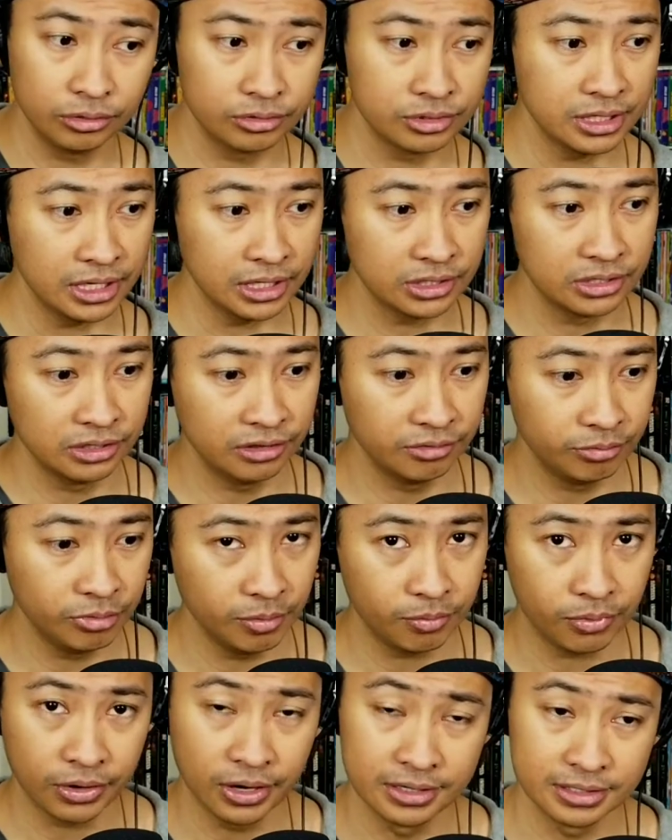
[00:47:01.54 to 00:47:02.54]
section of me
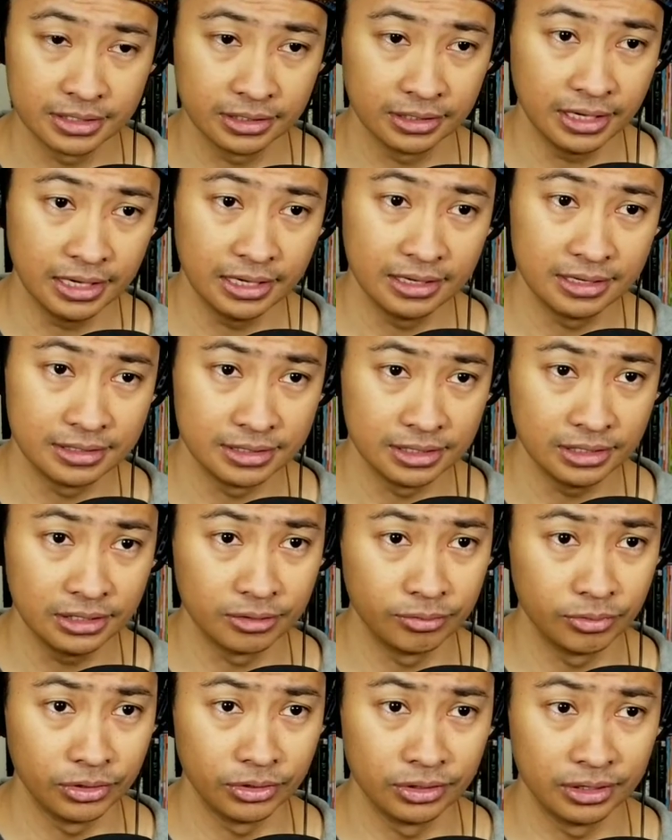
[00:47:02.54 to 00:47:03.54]
praising the E D C
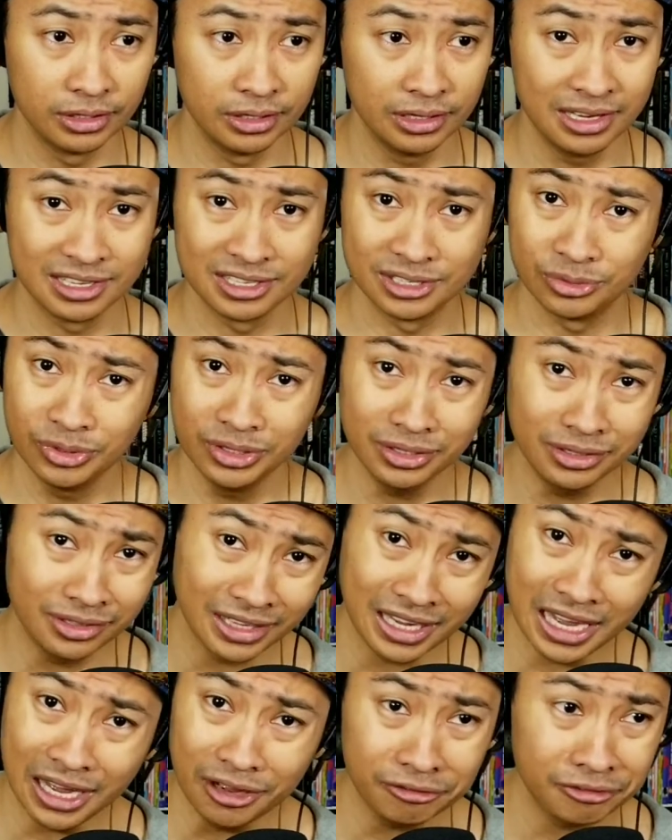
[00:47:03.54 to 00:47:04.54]
community, is we look
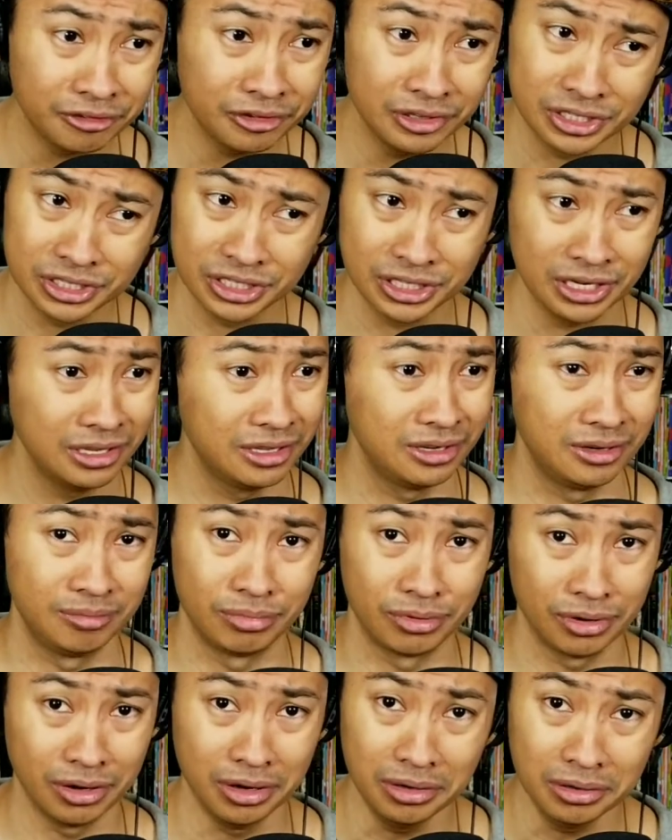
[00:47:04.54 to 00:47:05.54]
out for each other,
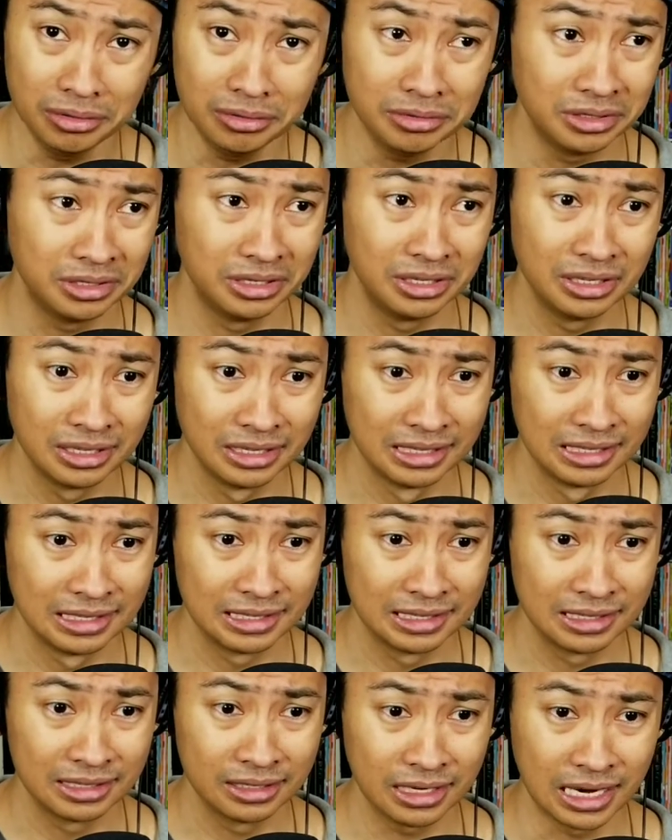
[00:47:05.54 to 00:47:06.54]
bro.
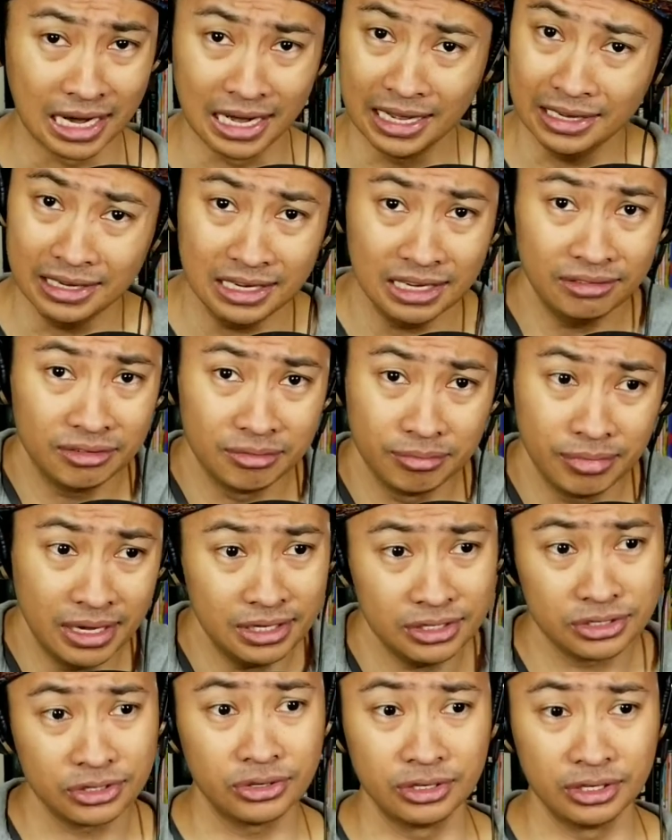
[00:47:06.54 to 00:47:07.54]
I ain't never met
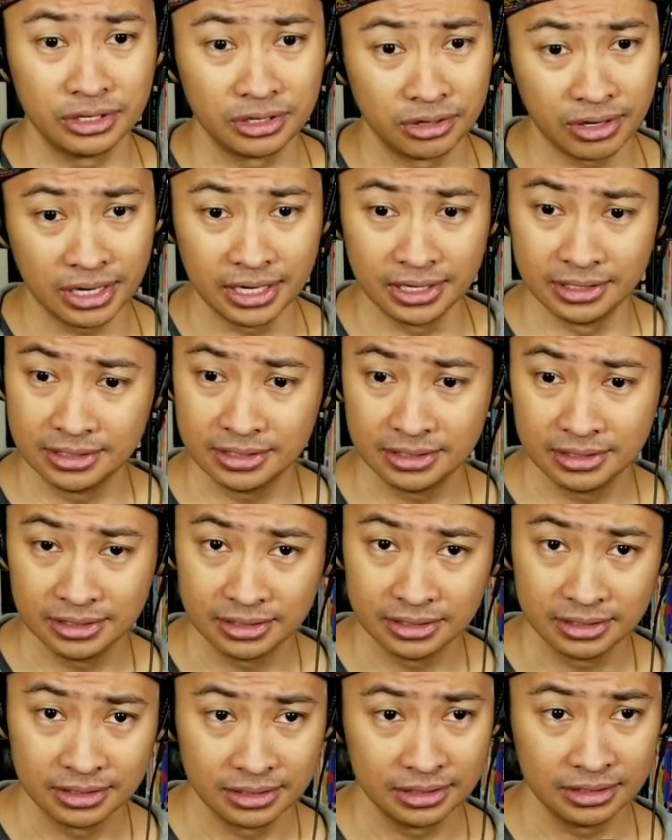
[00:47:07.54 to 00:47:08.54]
Jordan Grice,
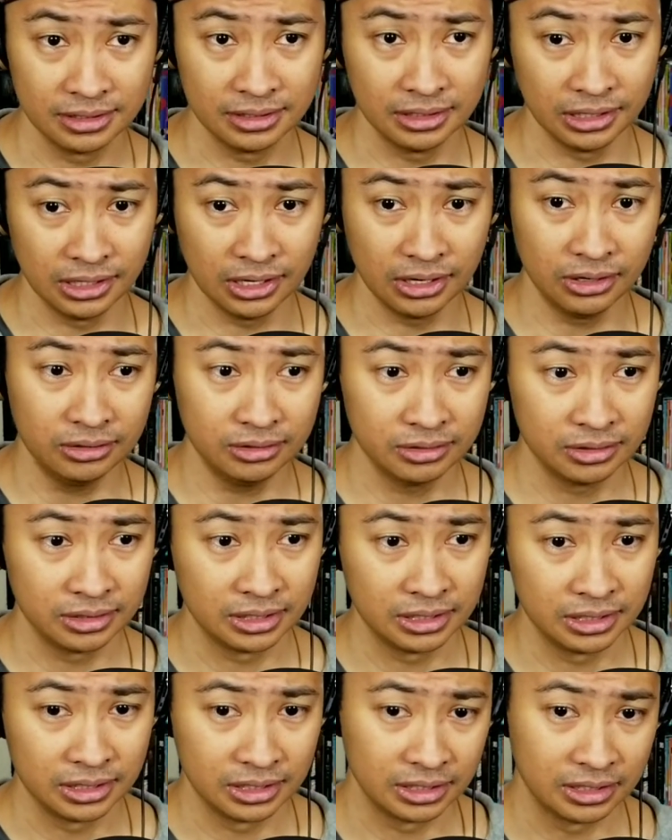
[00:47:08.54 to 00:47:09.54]
you know,
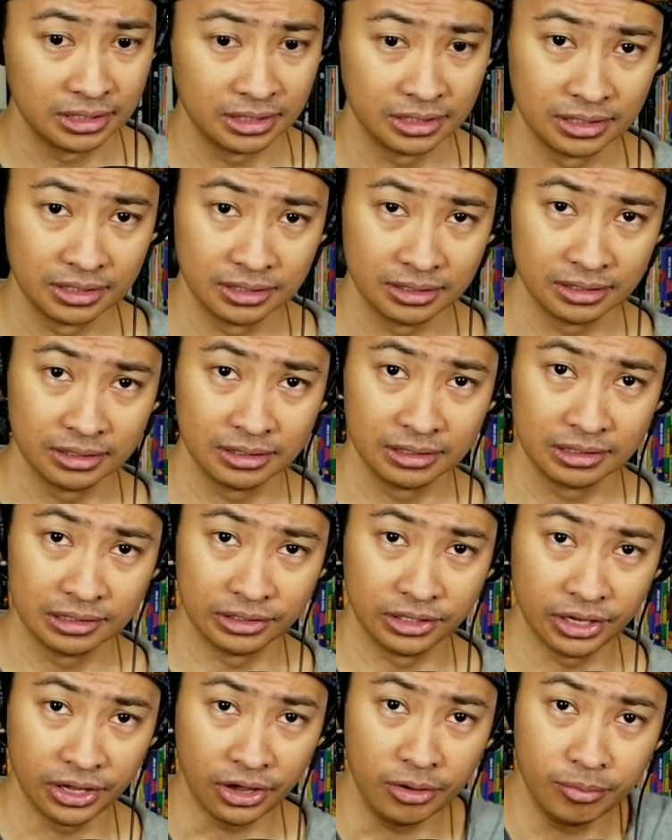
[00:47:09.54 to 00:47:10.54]

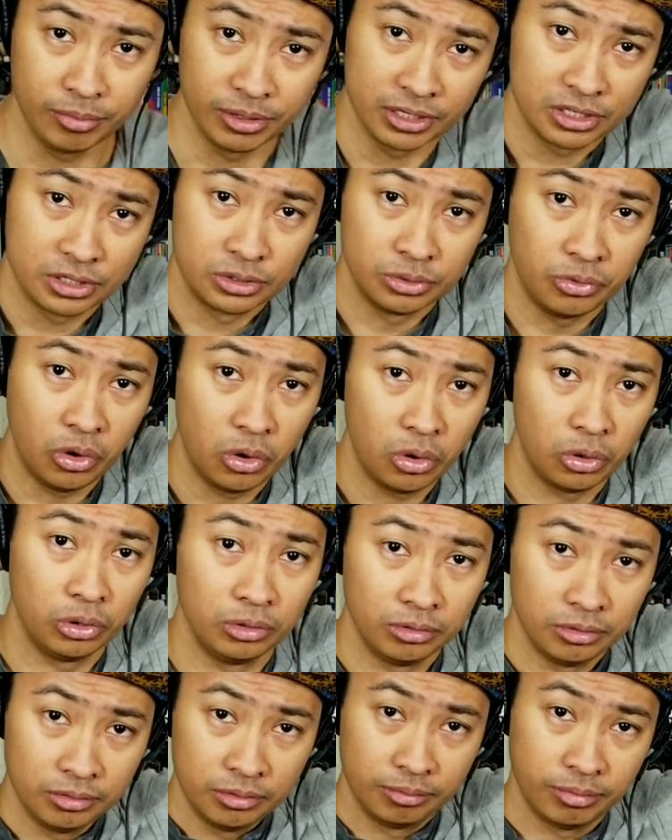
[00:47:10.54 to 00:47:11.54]
the young but swole
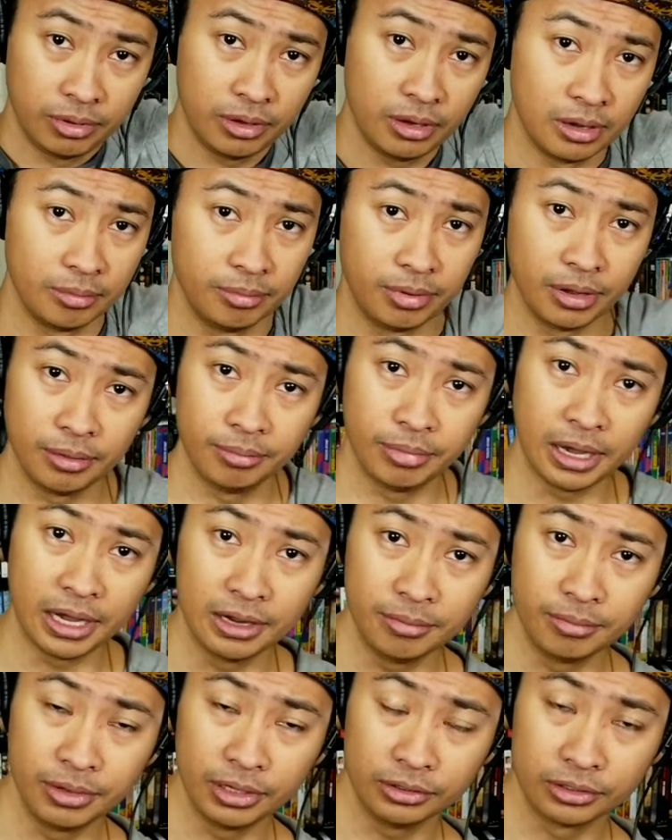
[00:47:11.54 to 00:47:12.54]
uh,
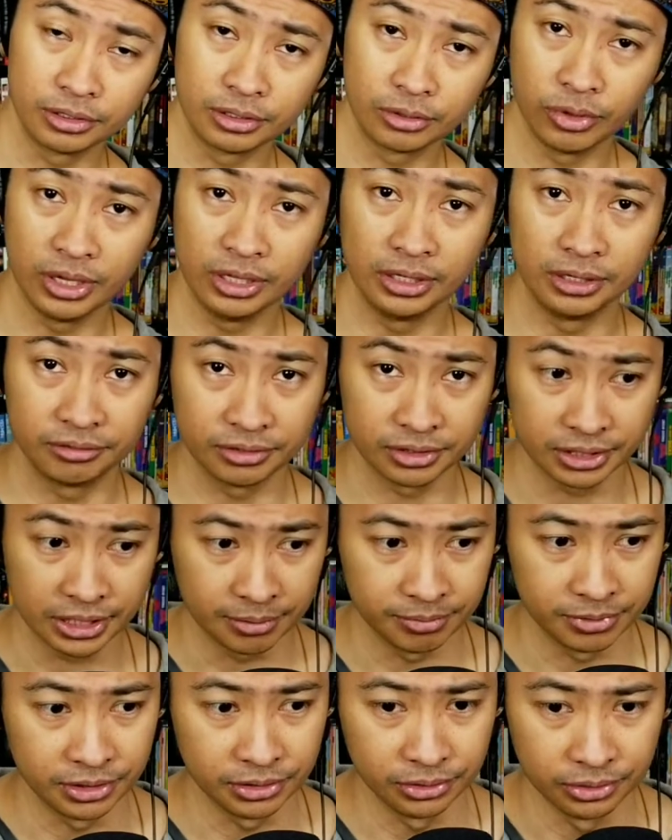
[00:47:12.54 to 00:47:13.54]
bodybuilder, weightlifter
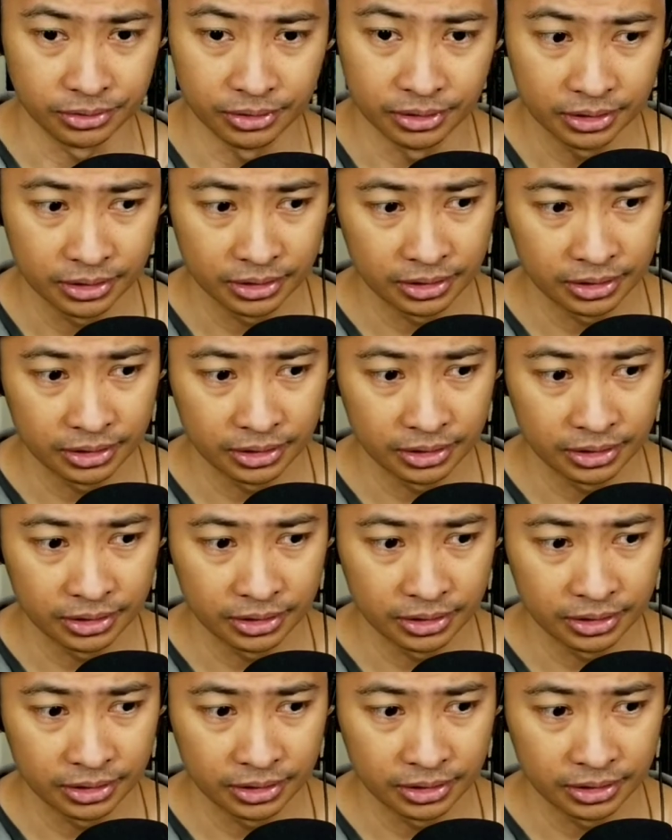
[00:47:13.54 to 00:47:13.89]
type dude